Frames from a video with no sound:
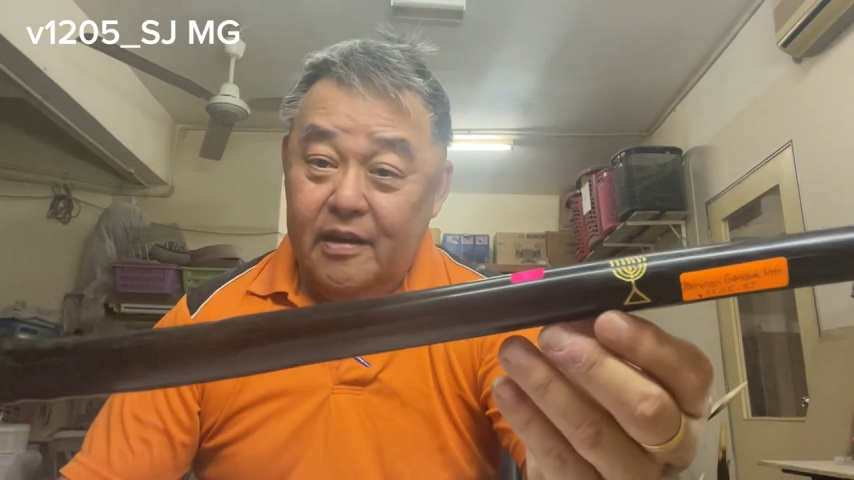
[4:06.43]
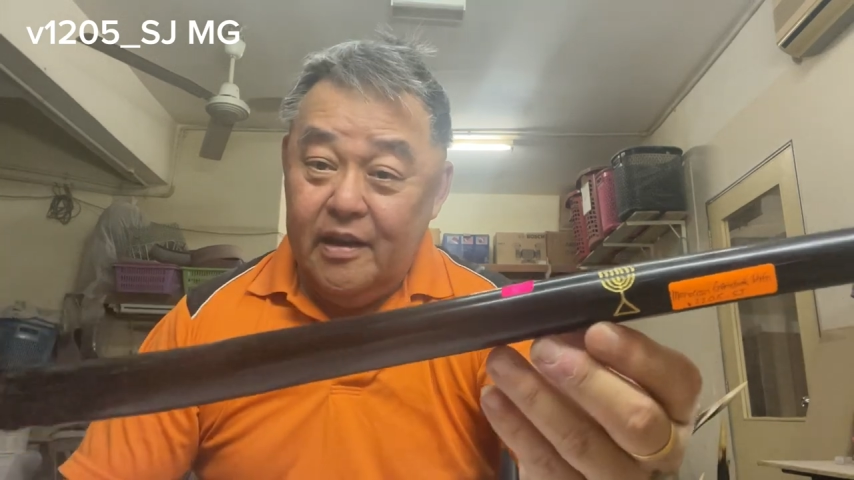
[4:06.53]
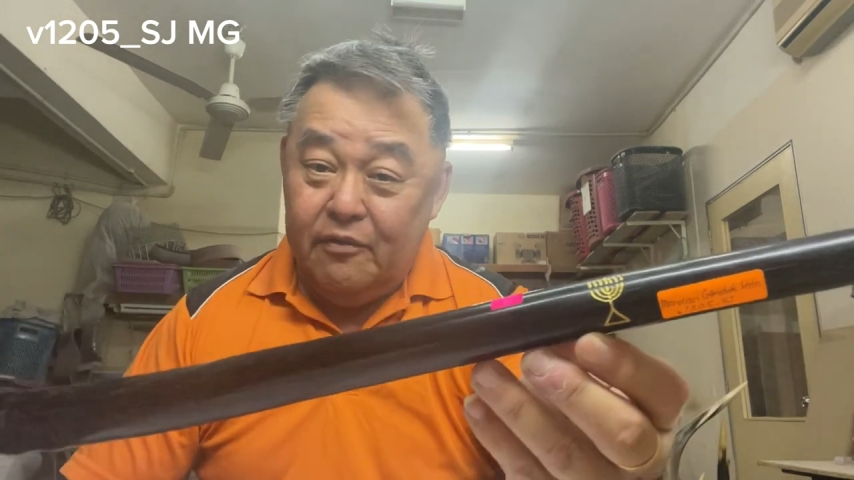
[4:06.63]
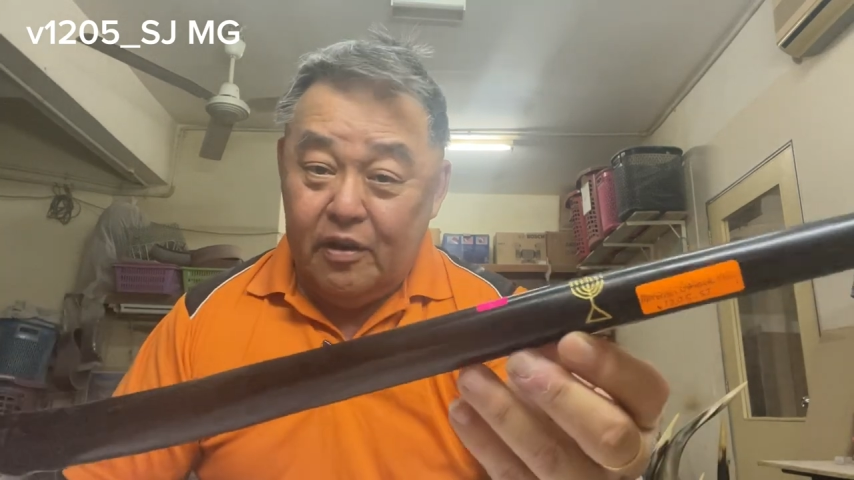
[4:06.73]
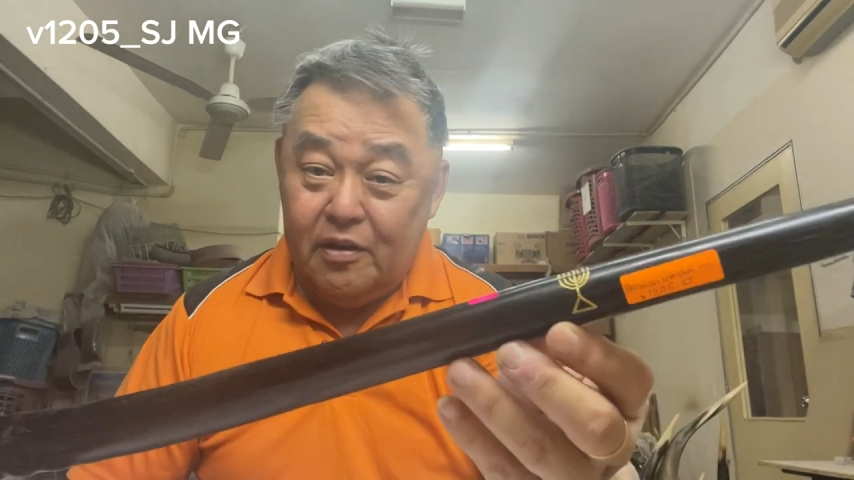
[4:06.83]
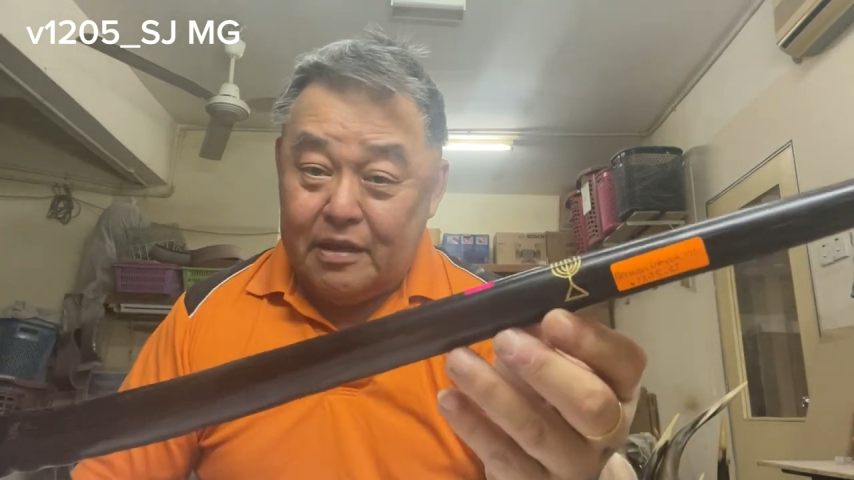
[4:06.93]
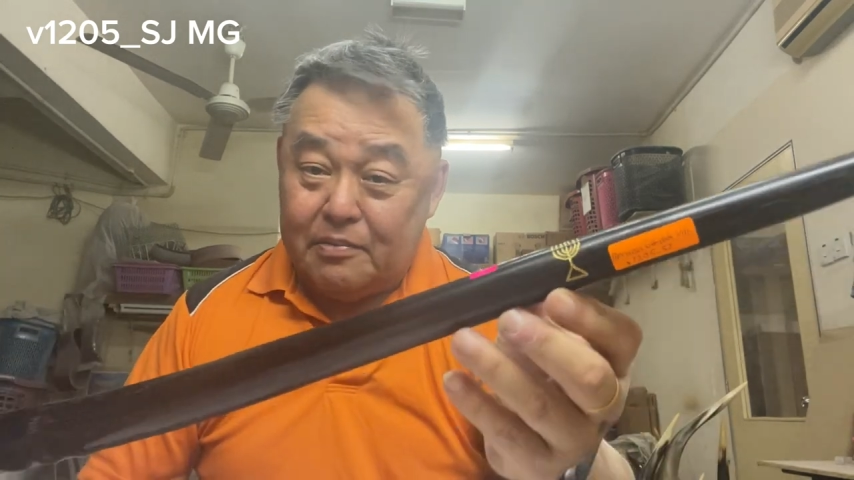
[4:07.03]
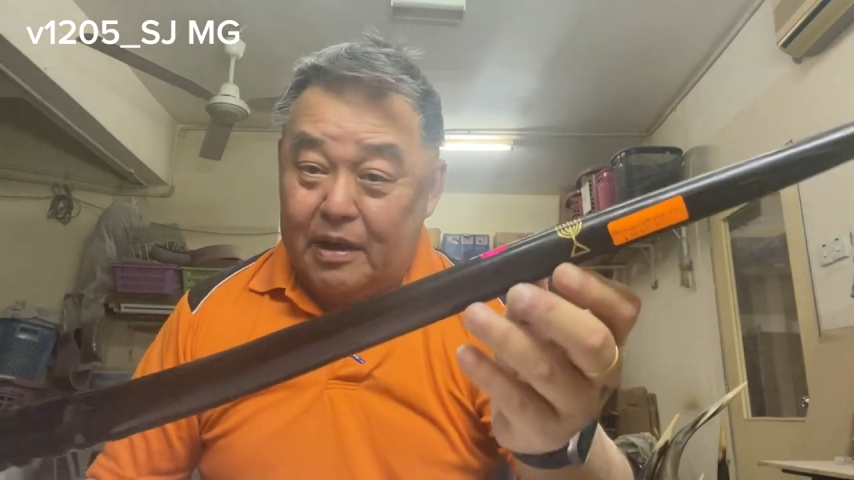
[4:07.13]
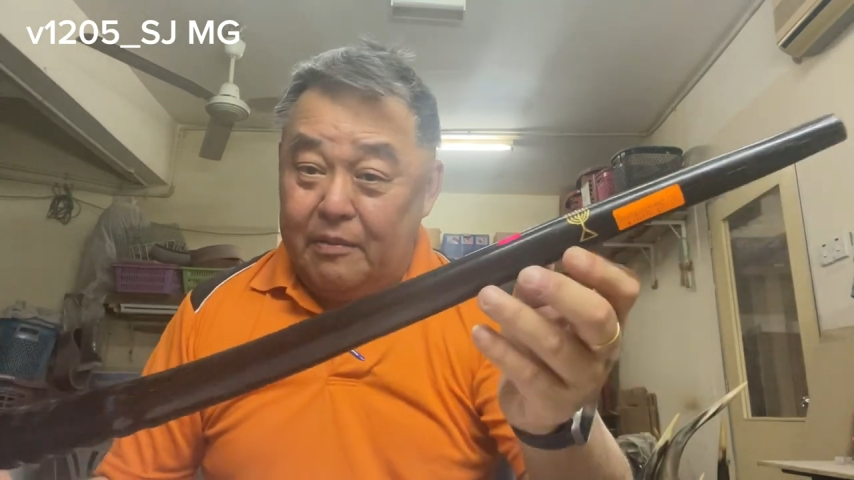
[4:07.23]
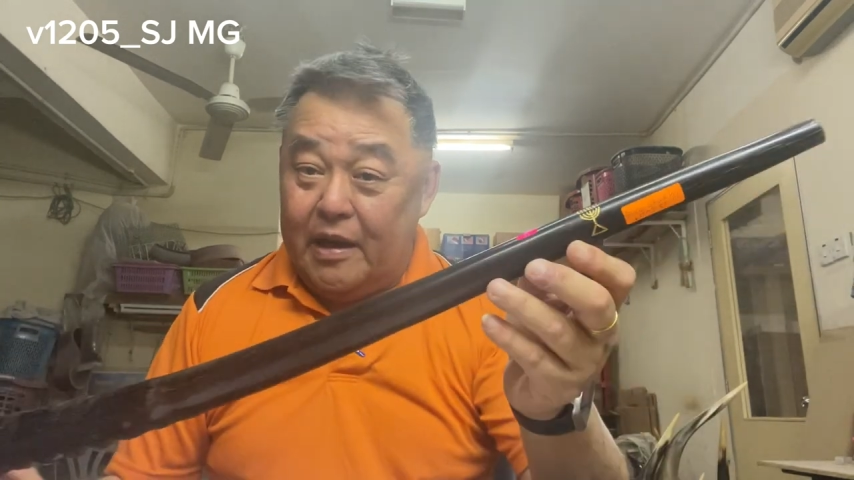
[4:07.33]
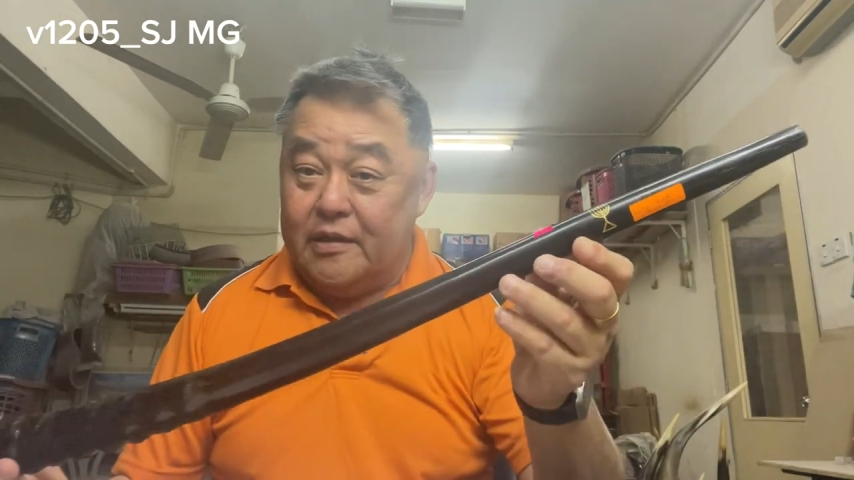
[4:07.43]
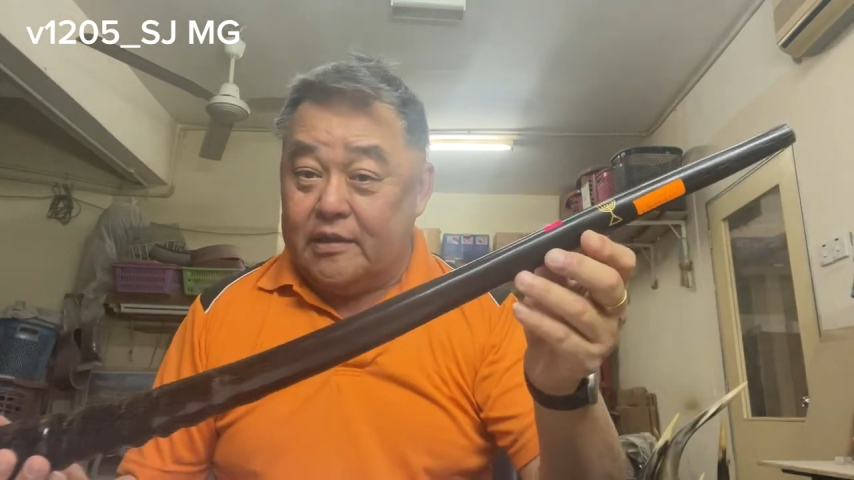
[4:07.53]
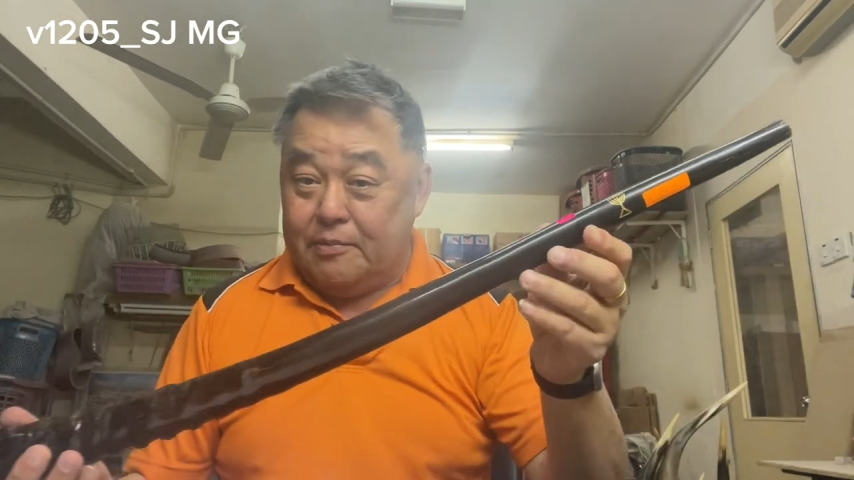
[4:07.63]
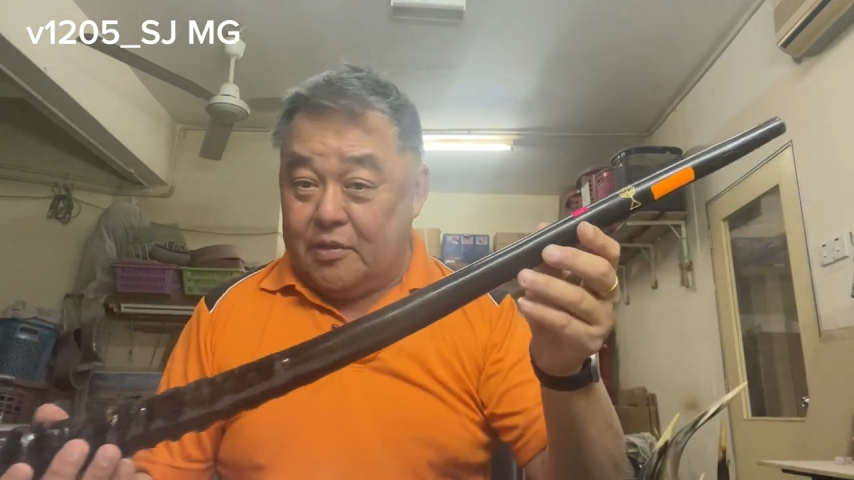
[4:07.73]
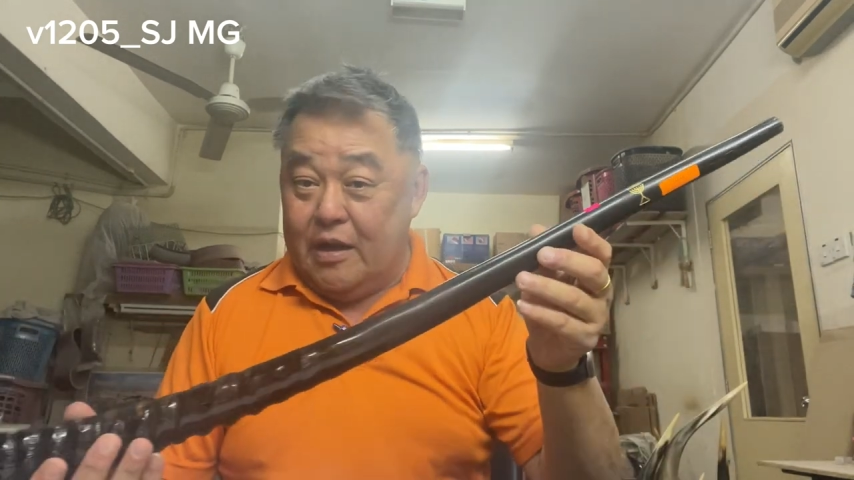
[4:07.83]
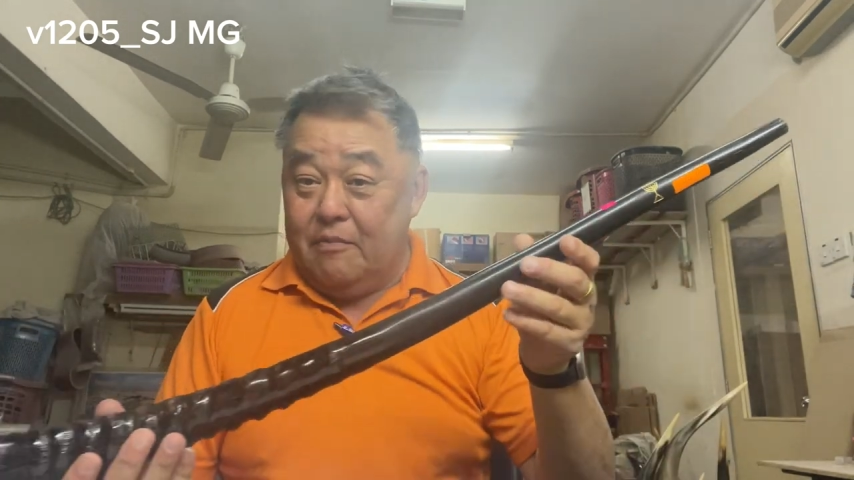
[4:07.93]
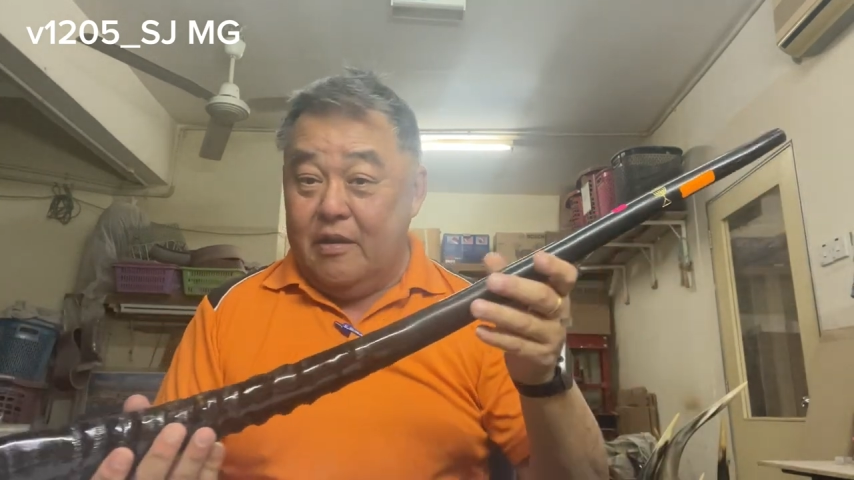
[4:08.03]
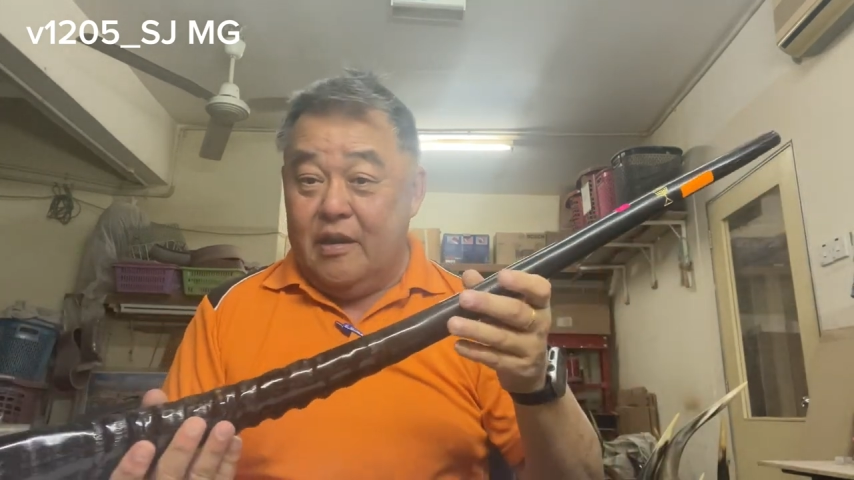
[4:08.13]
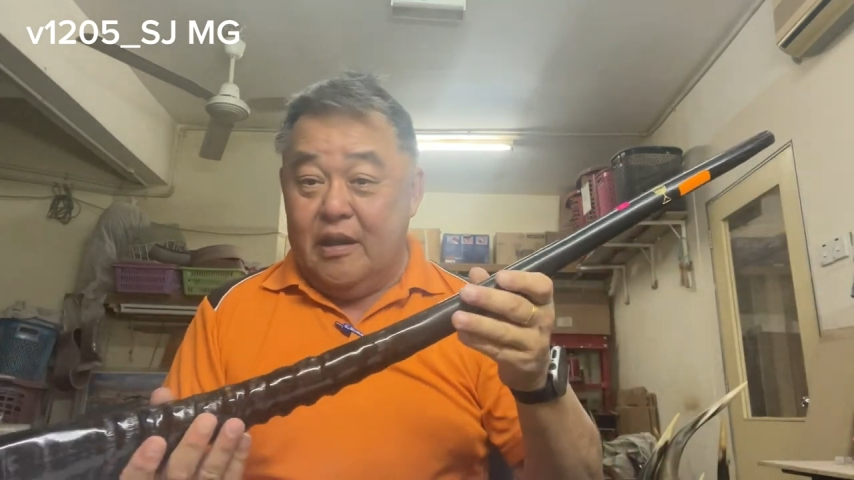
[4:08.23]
if you're not subscribed yet, subscribe